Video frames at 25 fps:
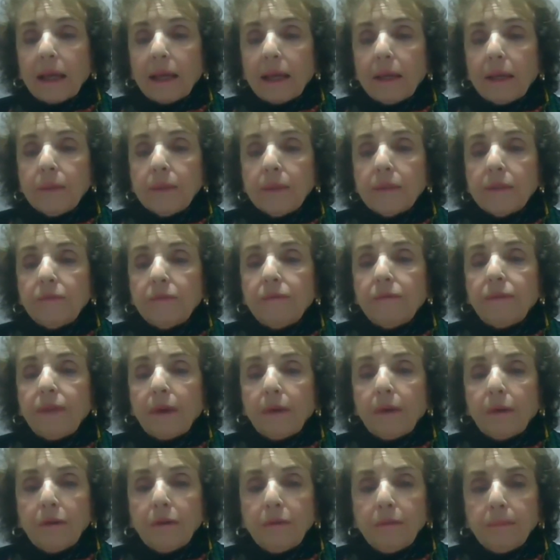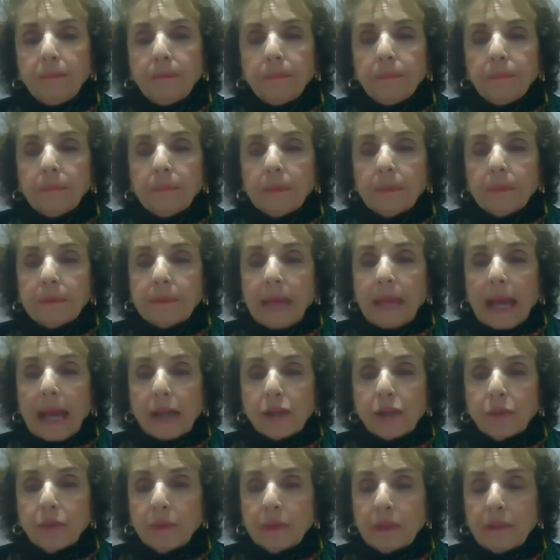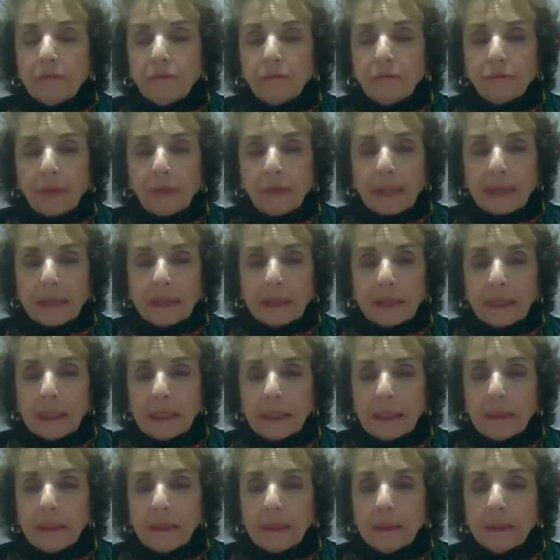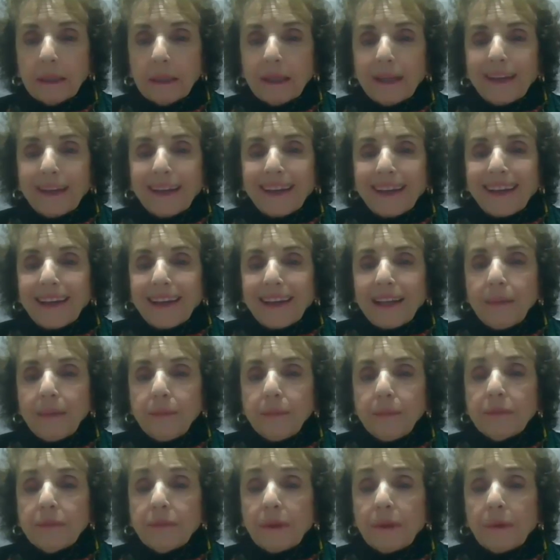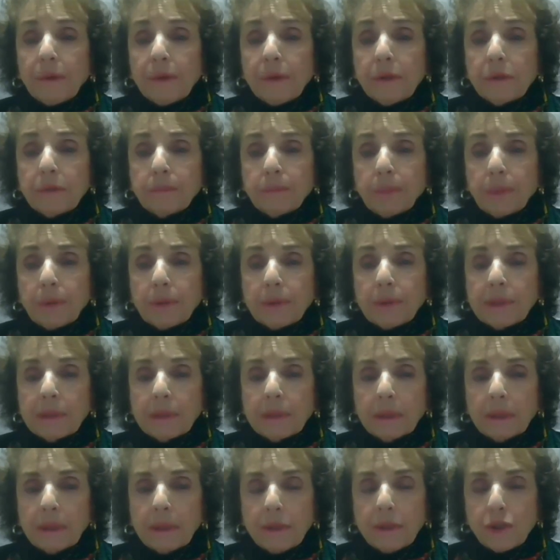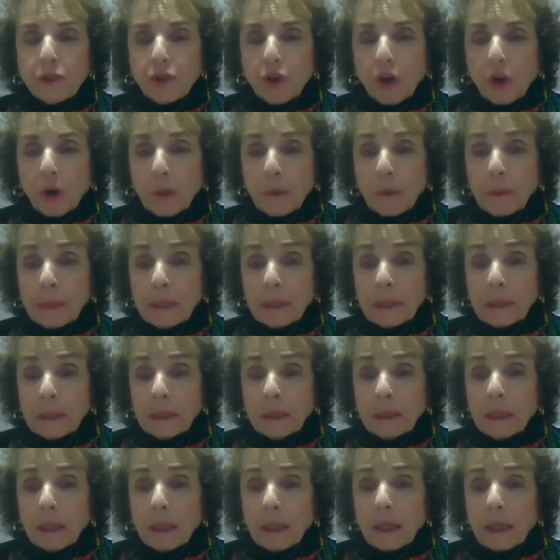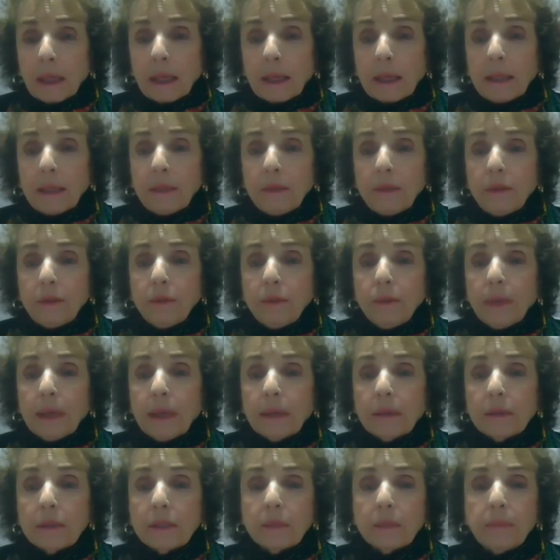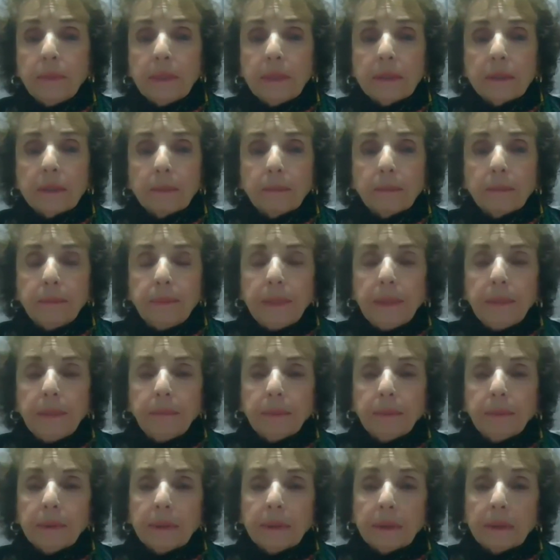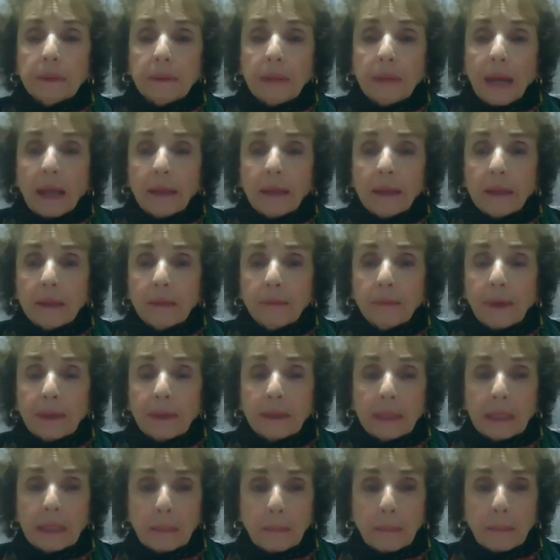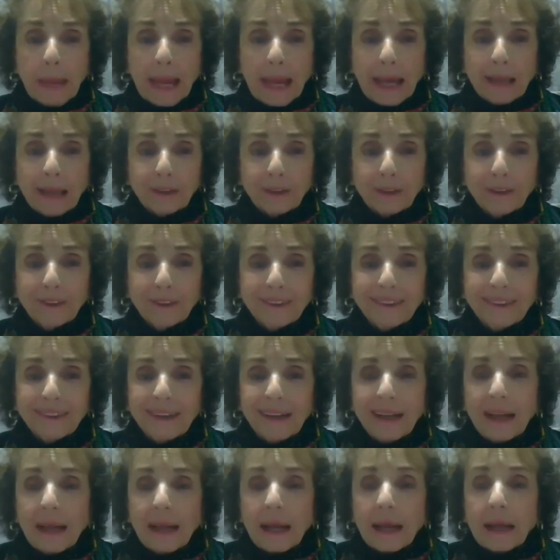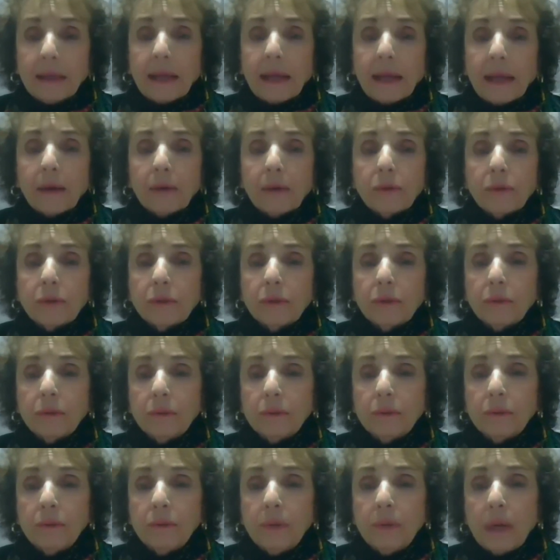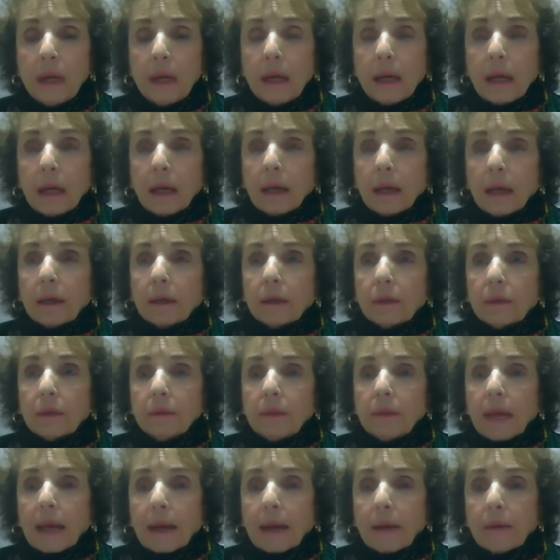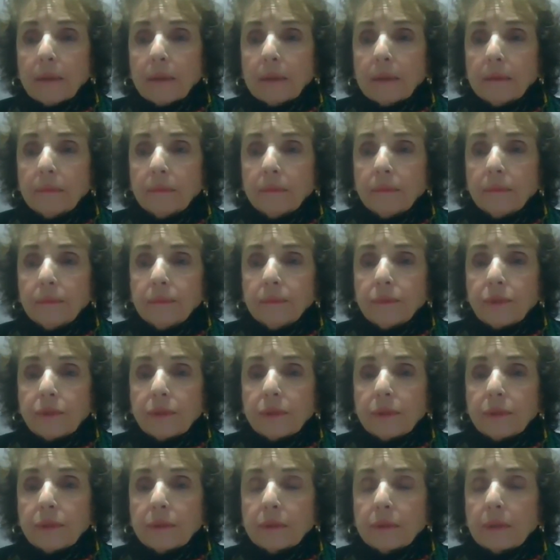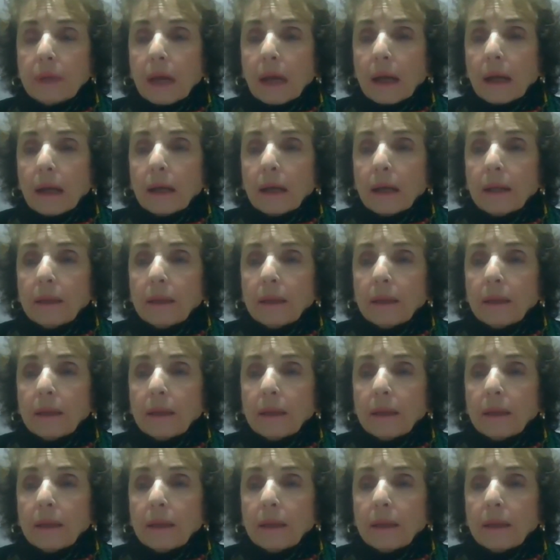He was very naturally friendly. He was very personally charming. He knew how to speak to people in a non-threatening manner, and how to uh, how to just uh,